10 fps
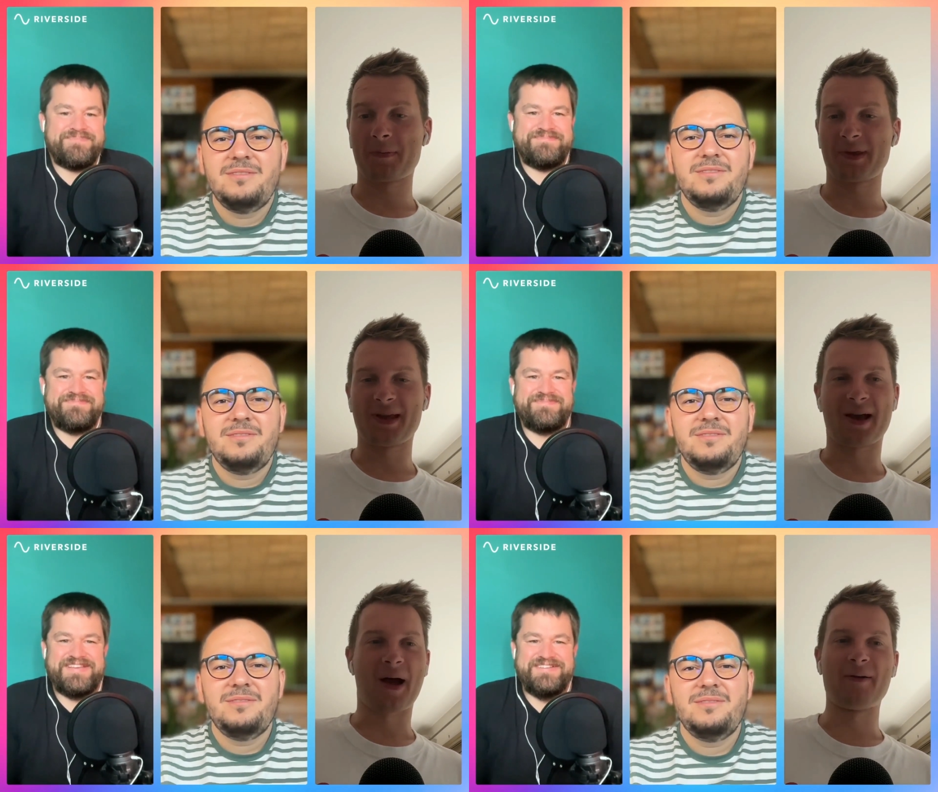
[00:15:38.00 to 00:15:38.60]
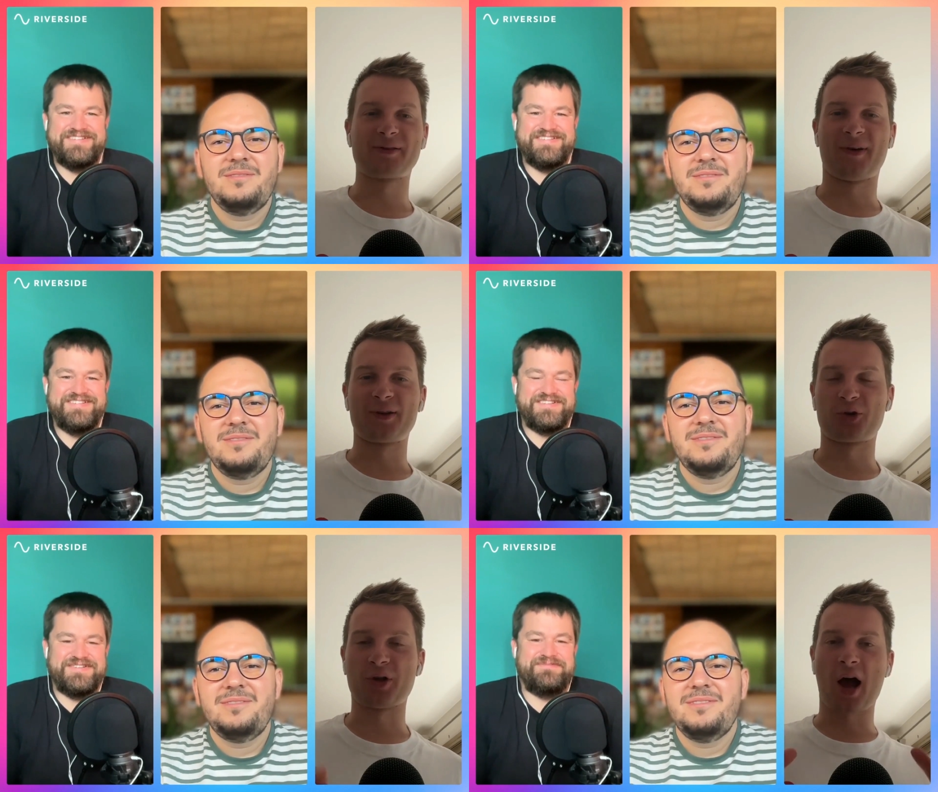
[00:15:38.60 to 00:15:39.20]
Speaker 1: Yeah, I was
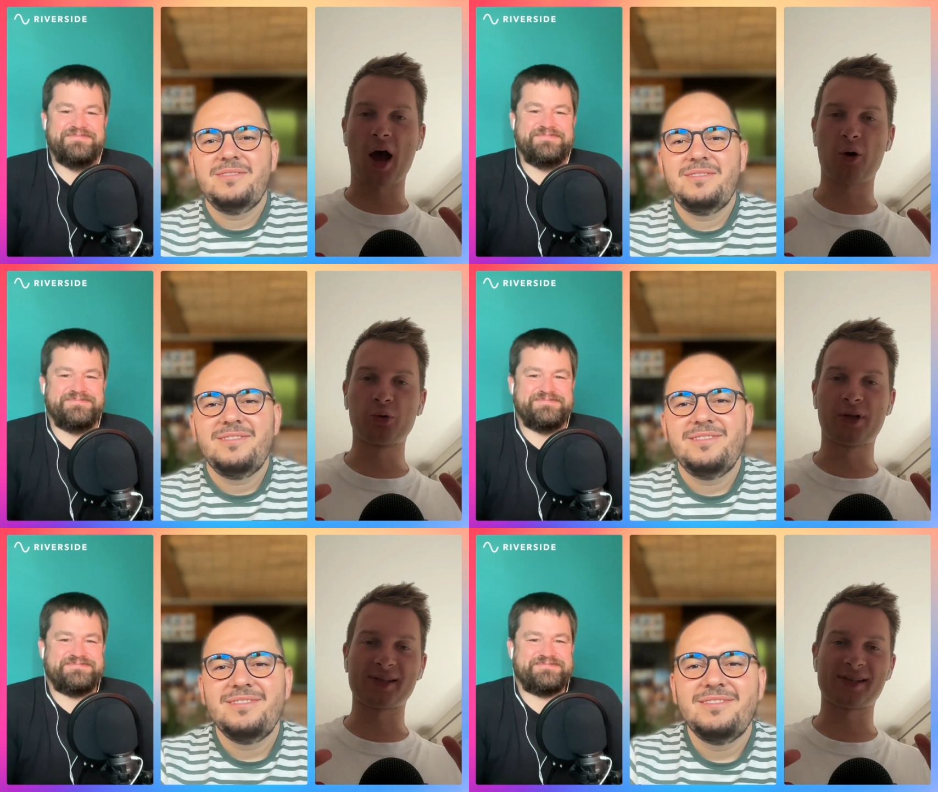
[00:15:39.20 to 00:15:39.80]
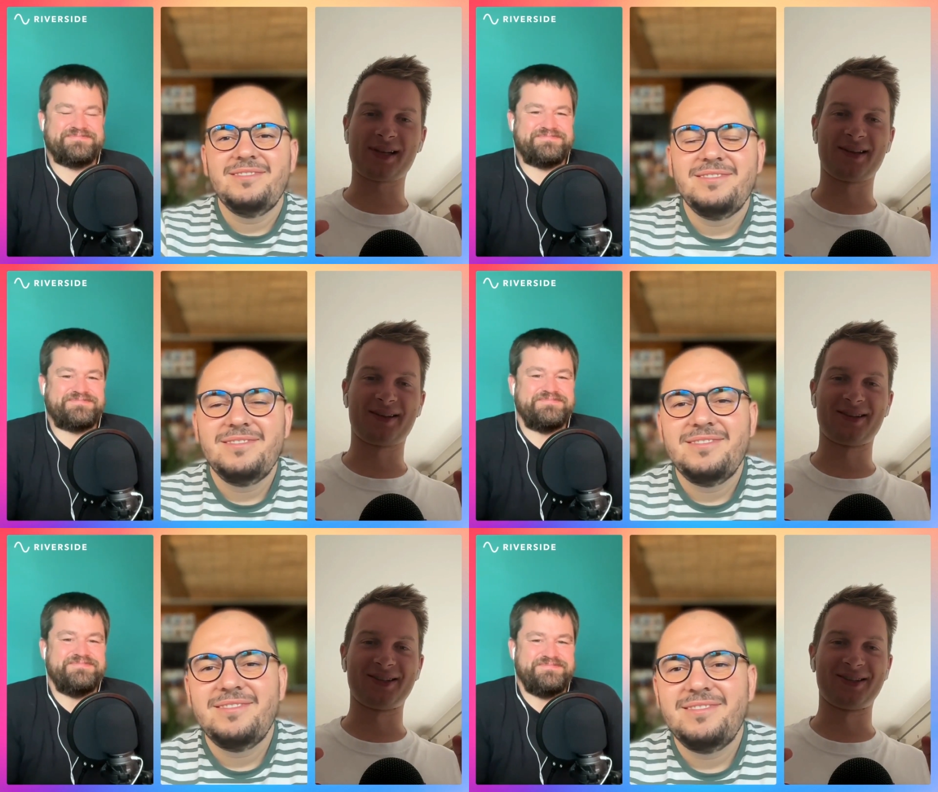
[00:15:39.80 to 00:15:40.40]
wondering how does it
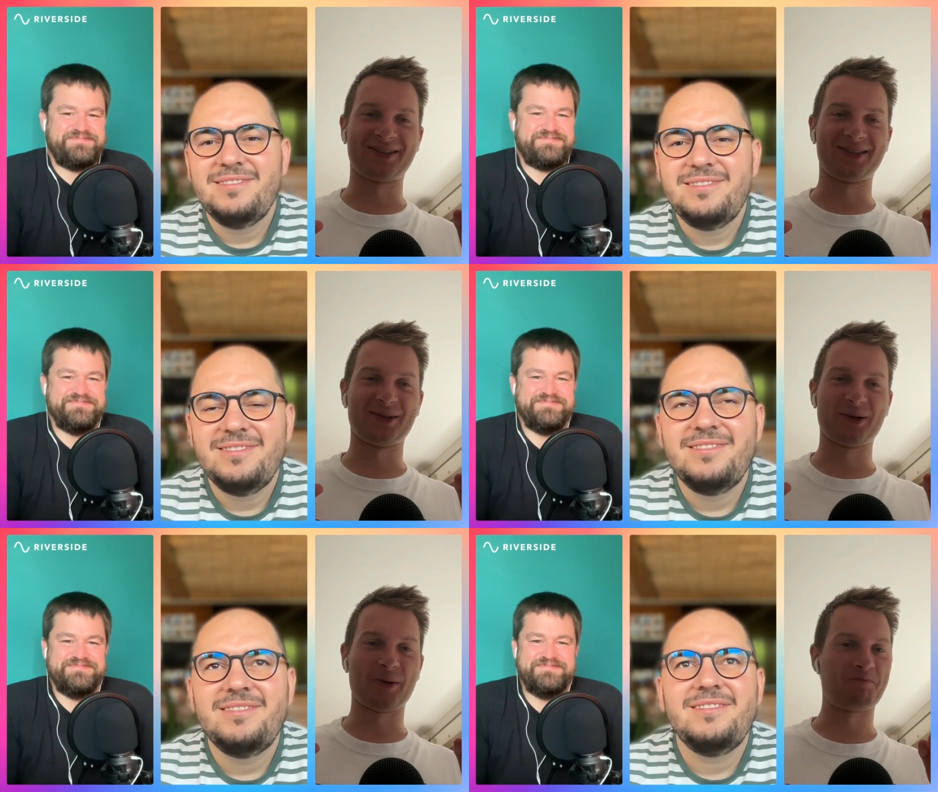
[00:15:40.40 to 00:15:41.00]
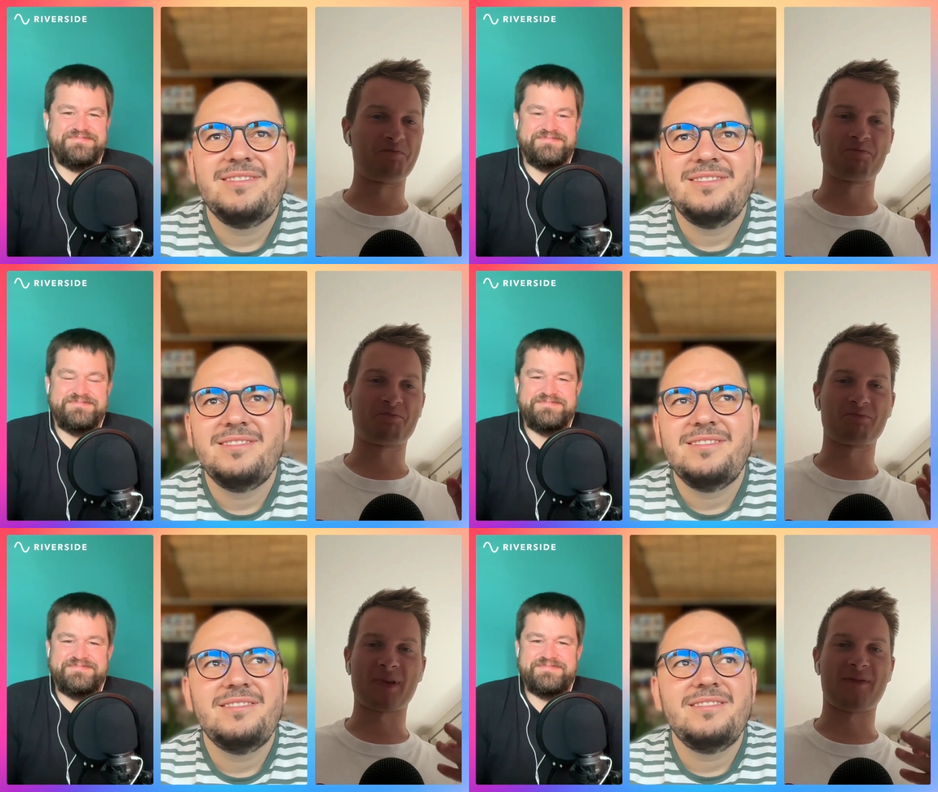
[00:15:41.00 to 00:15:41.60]
uh,
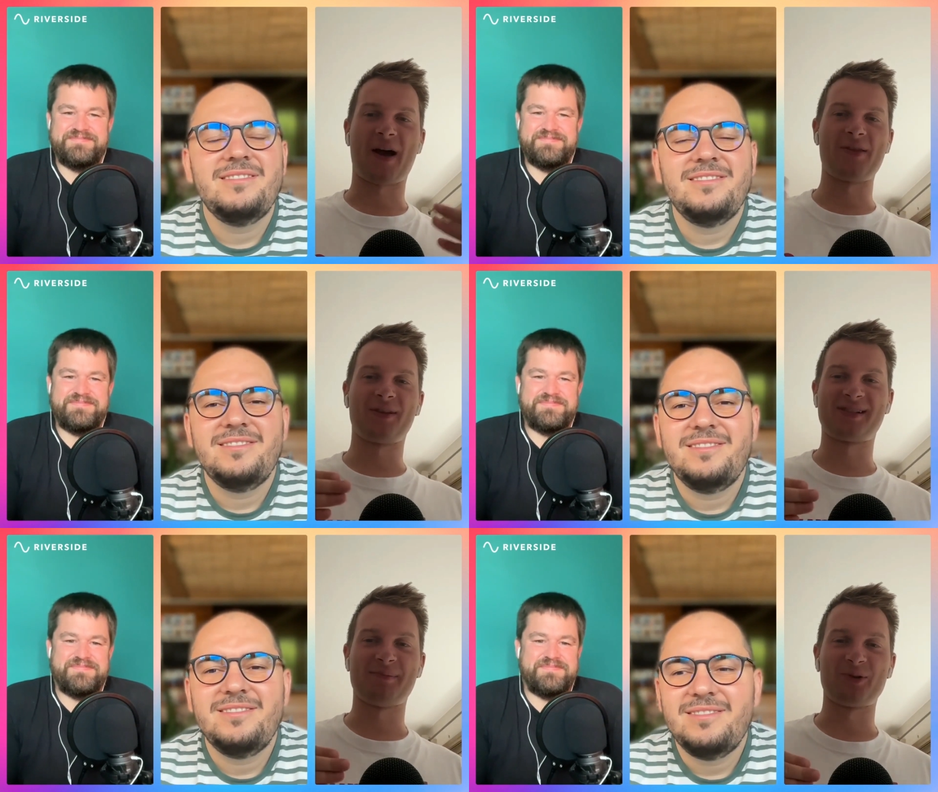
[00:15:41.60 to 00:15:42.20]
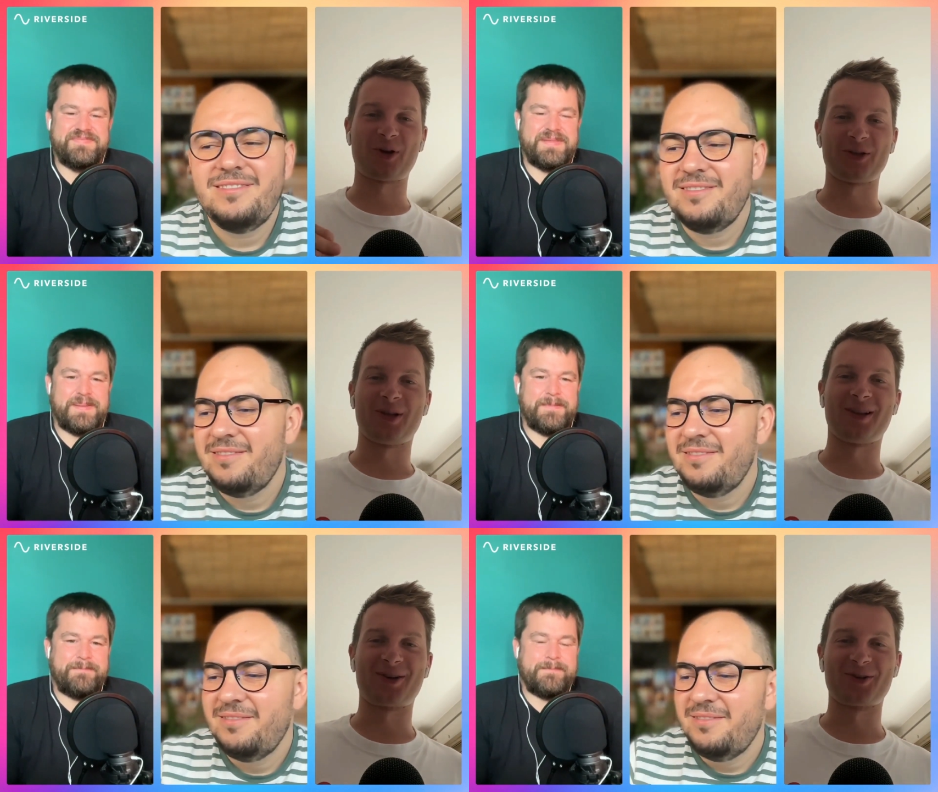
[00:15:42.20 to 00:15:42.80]
find the
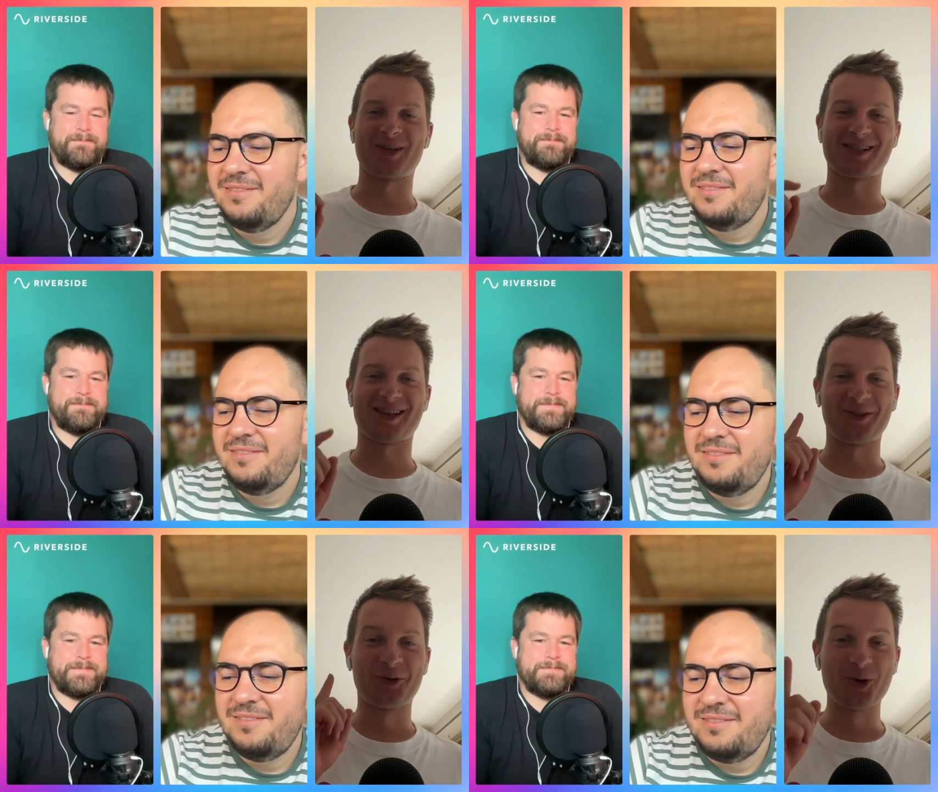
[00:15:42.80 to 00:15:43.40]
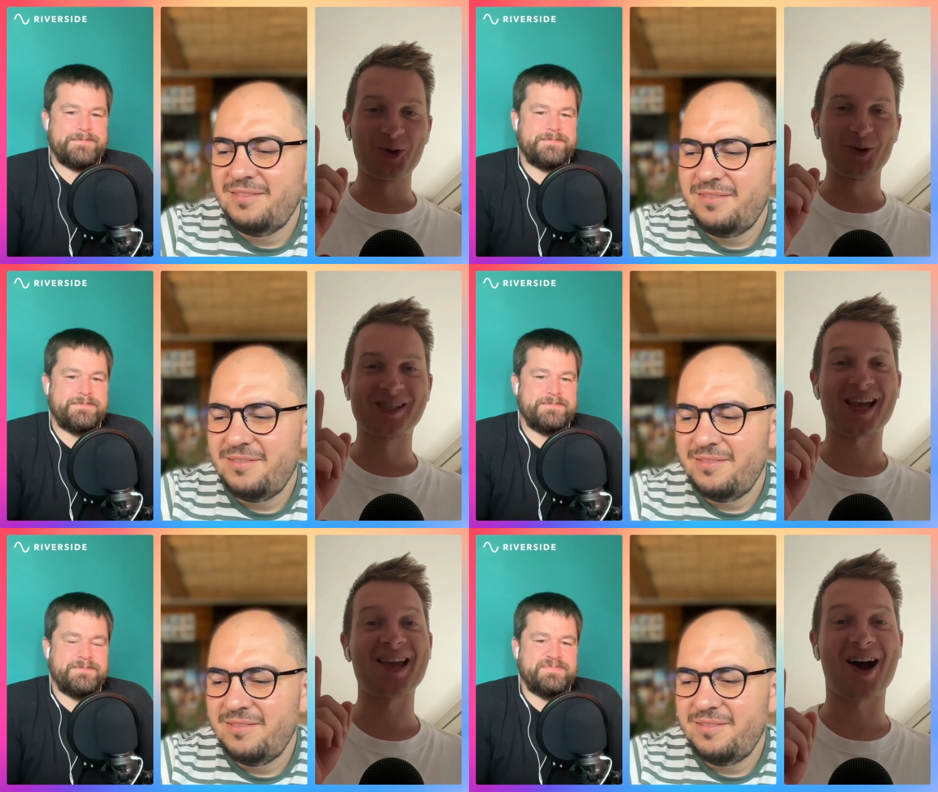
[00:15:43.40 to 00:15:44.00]
similarities? Do you use
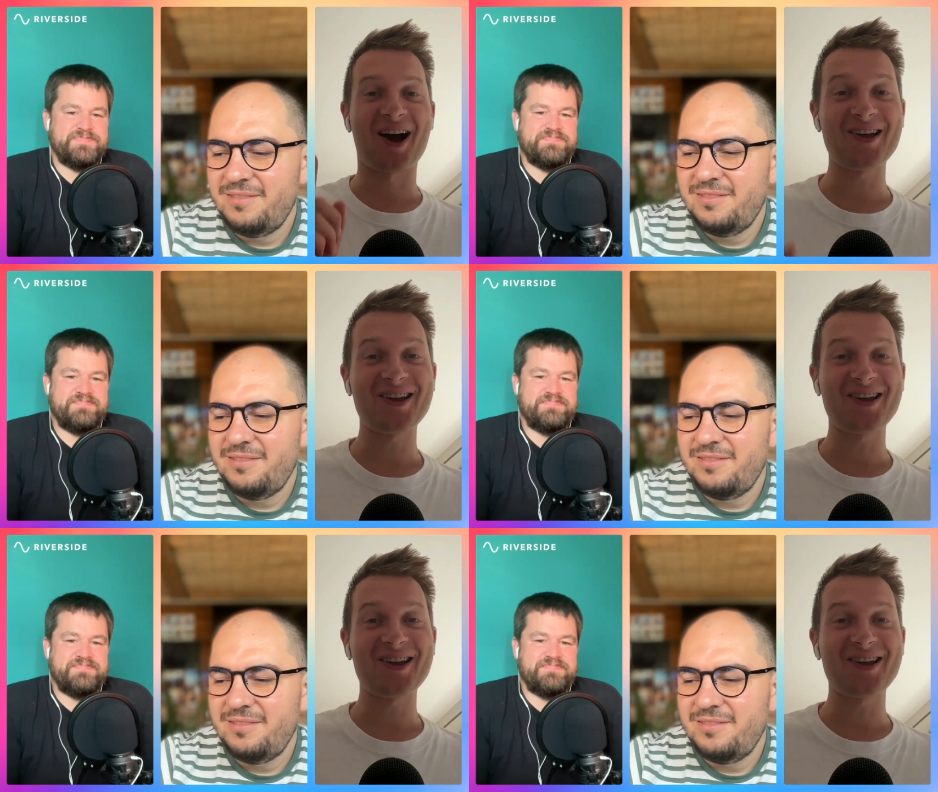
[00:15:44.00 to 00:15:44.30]
AI?